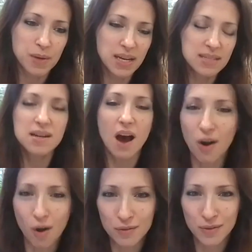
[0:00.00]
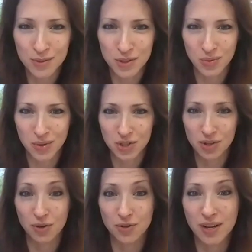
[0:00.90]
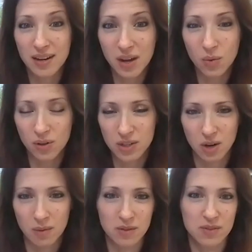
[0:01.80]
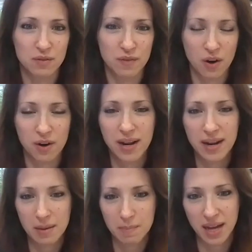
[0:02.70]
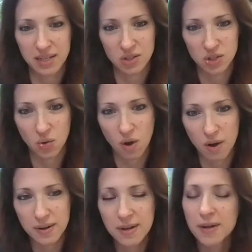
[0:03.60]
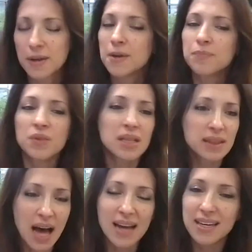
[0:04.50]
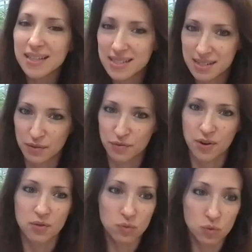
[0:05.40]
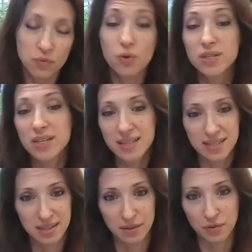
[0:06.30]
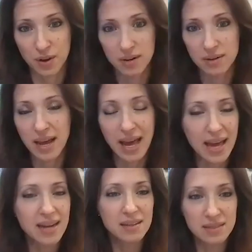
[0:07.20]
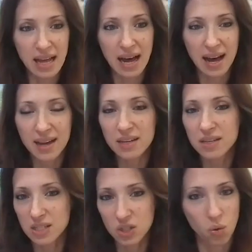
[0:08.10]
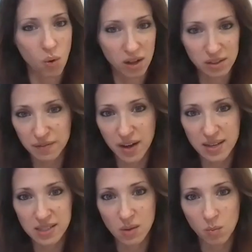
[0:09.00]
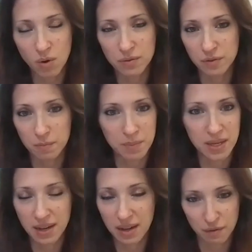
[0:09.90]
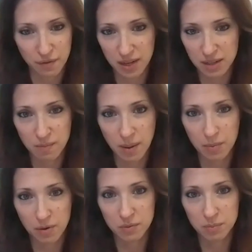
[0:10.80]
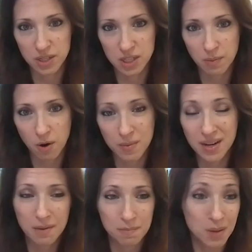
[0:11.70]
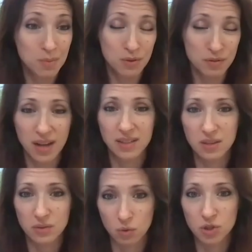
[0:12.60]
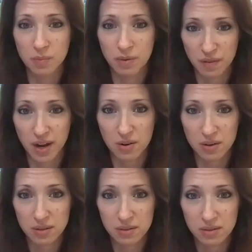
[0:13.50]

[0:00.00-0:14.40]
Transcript: Because not all of those situations are created equal in terms of severity and impact and so on. Lying is different. Rule 14 is different. Any lie disqualifies someone from being an effective member of the police department, and people who violate the rule should be fired.